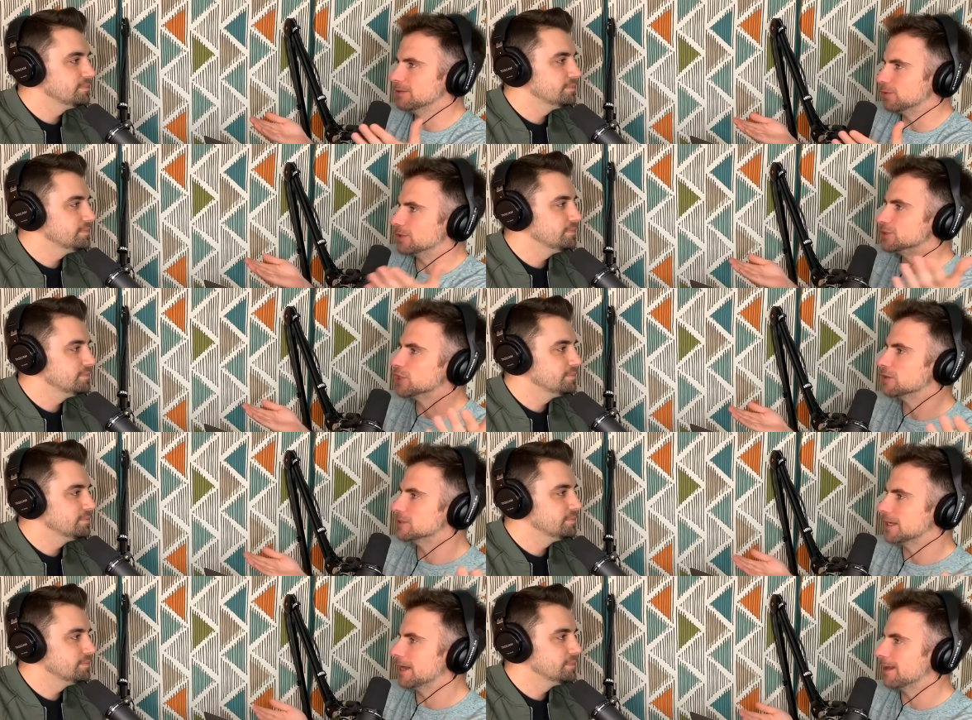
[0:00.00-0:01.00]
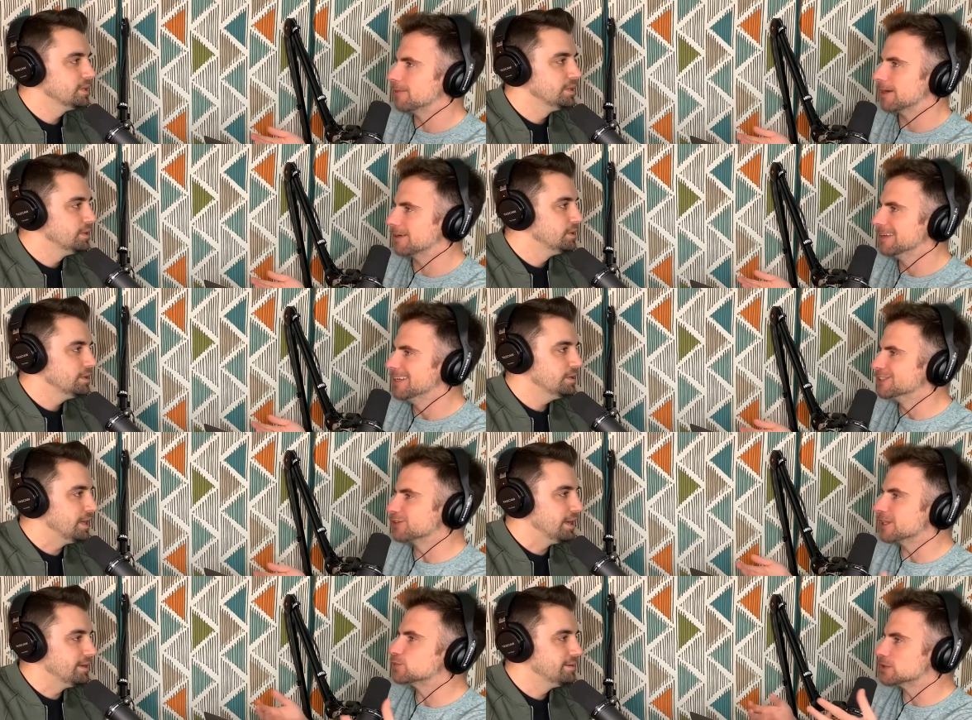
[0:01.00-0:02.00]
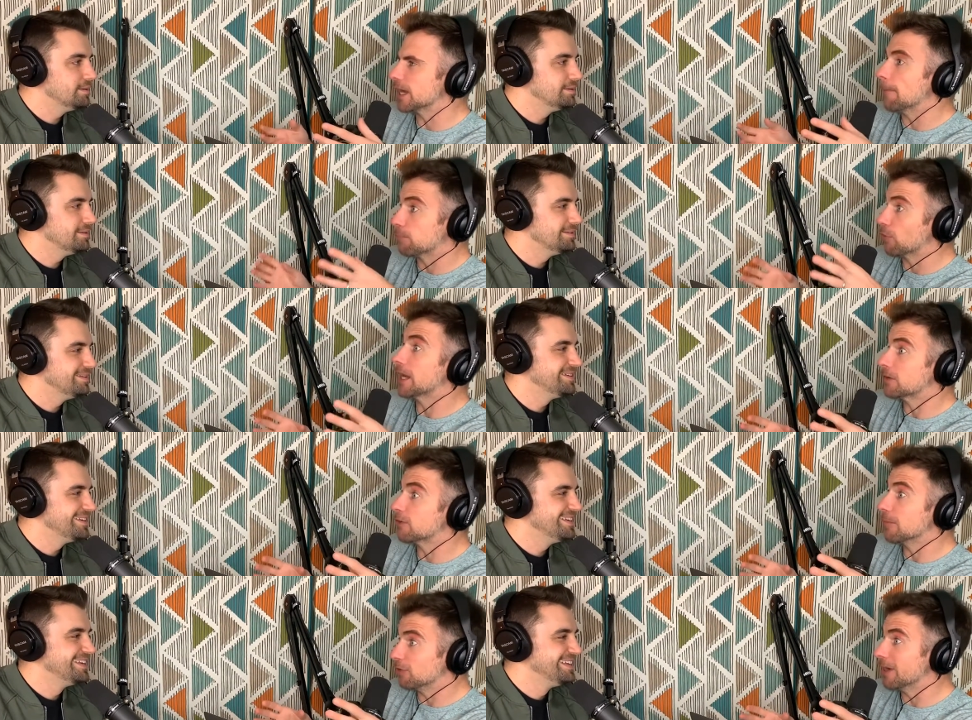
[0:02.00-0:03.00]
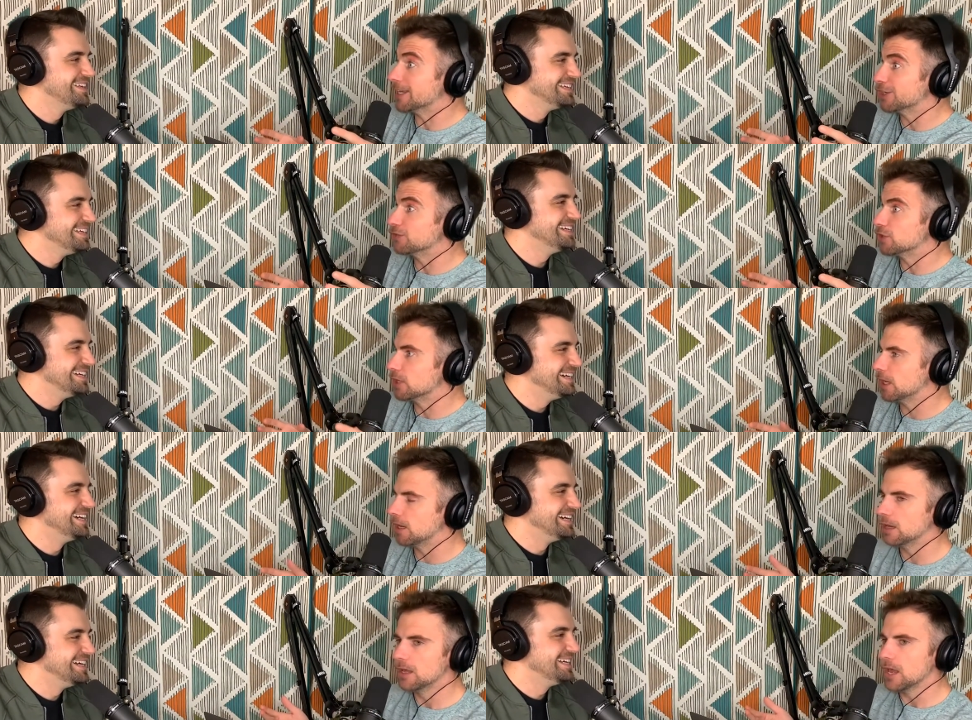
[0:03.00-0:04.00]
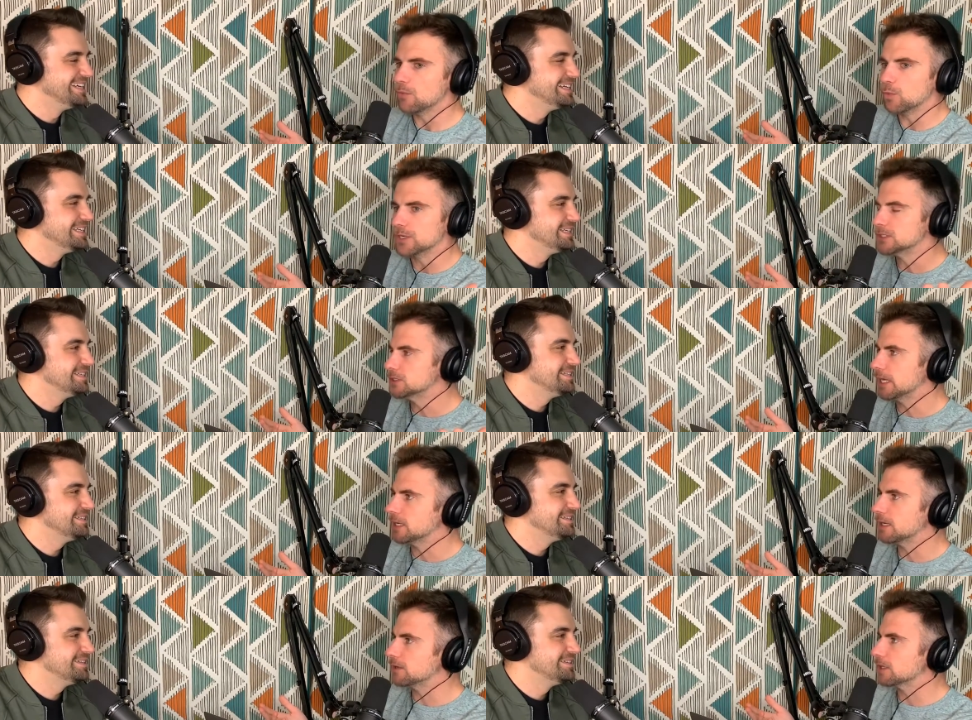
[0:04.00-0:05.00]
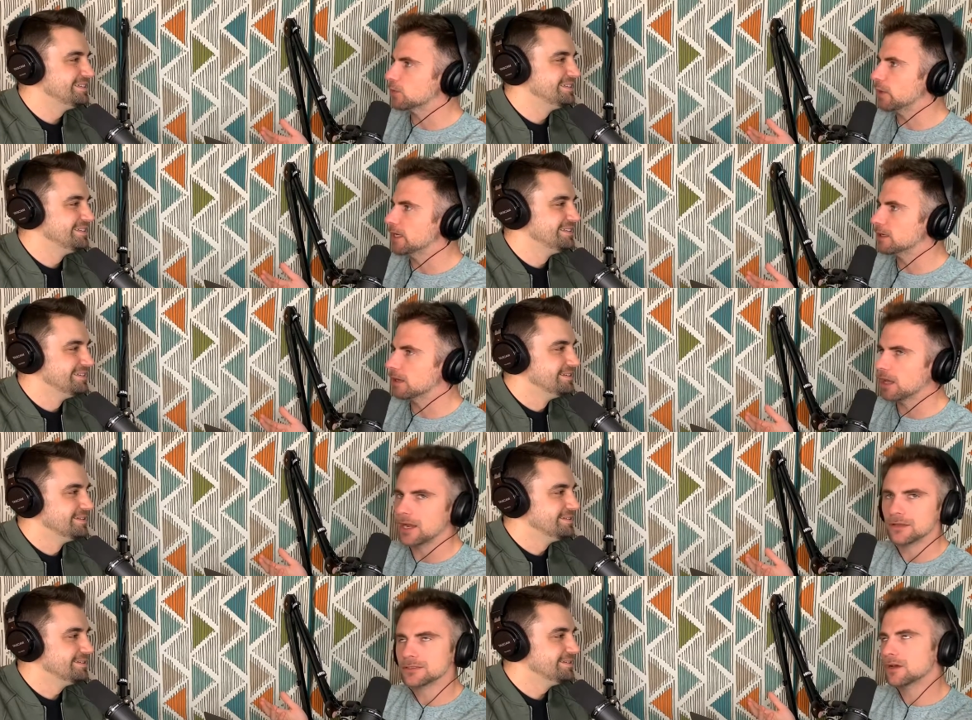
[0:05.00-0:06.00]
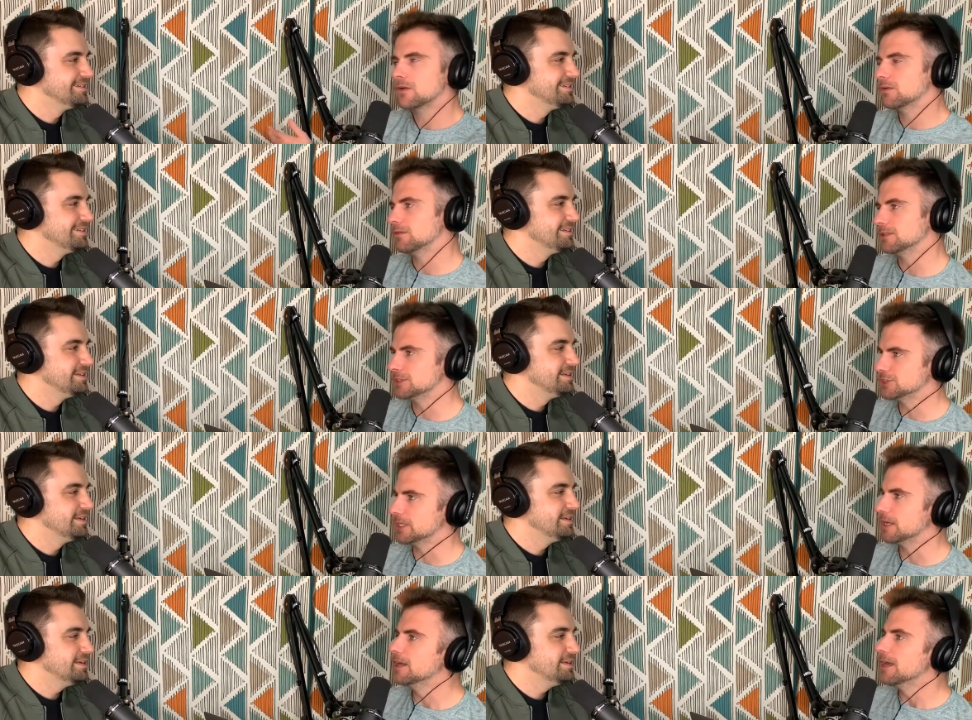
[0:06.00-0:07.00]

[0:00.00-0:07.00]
Speaker 1: We're doing shows at night. I'm not. Yeah. So this was like a break from my regular routine. And when we were standing out there waiting in line, I was like, holy shit.